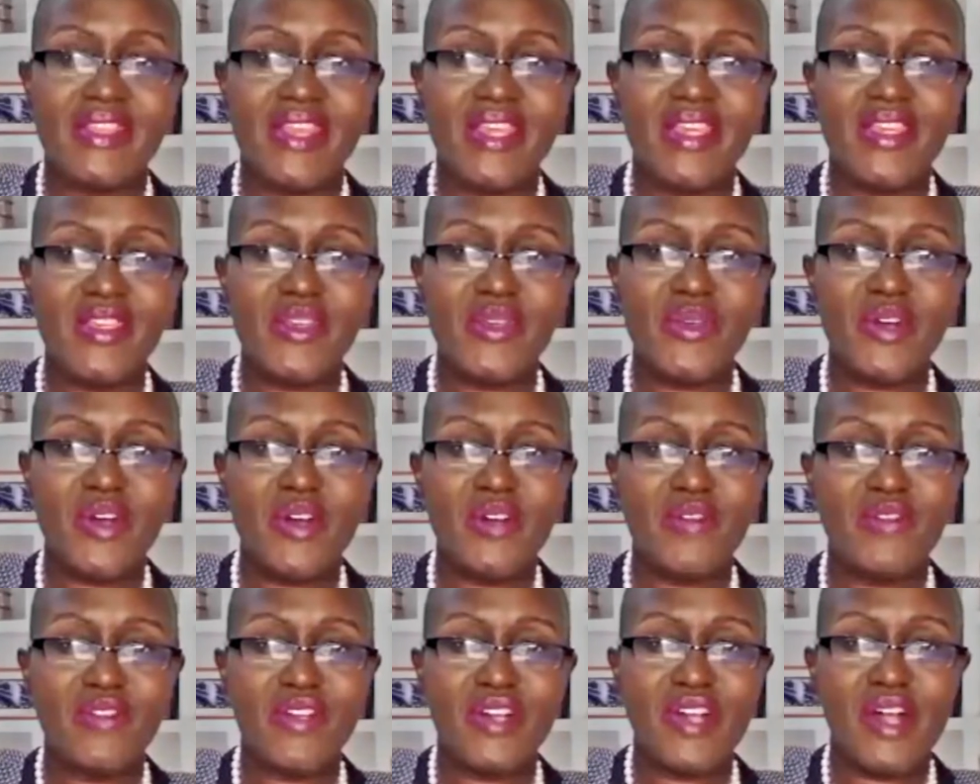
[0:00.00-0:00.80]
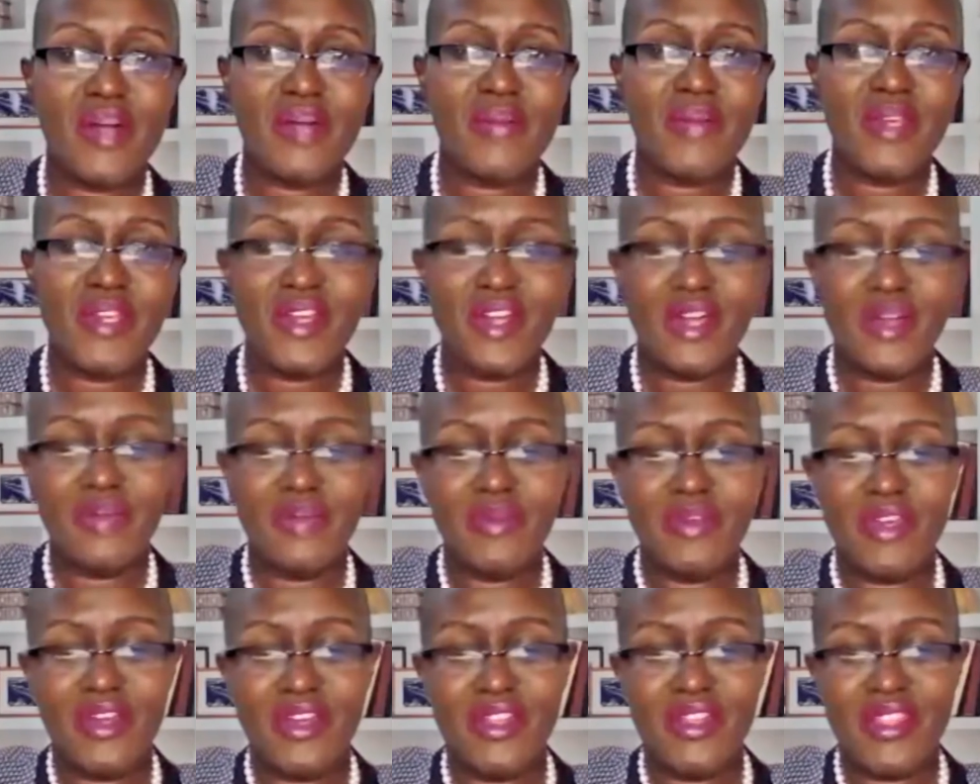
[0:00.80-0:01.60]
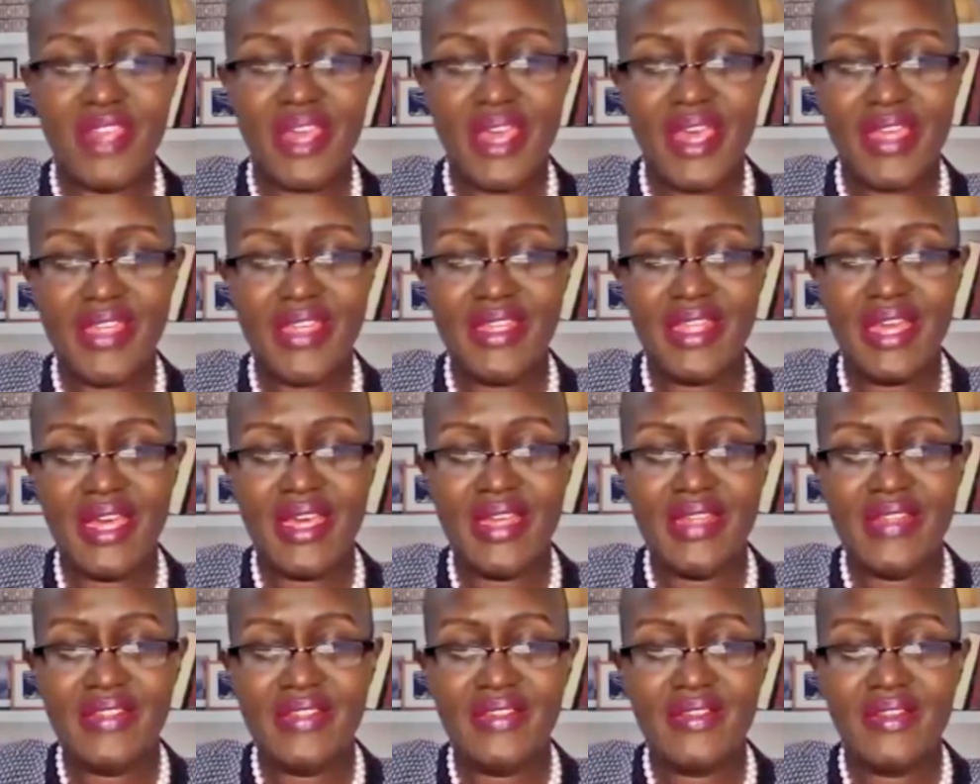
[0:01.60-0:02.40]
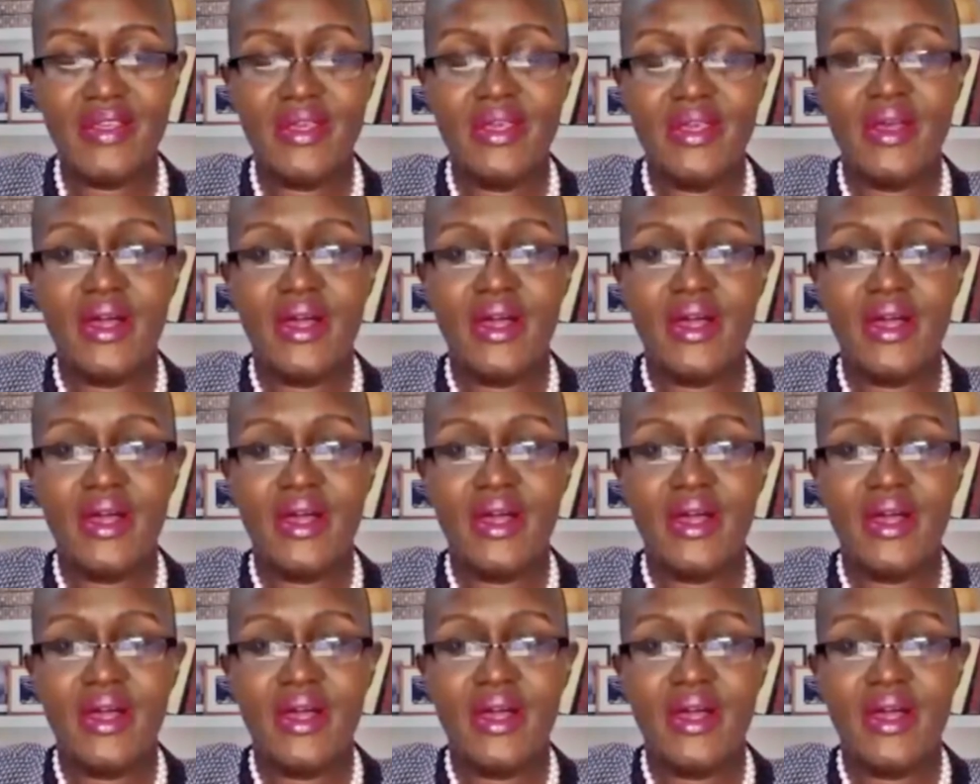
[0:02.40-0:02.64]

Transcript: thank you all for coming on Beyond the Headlines.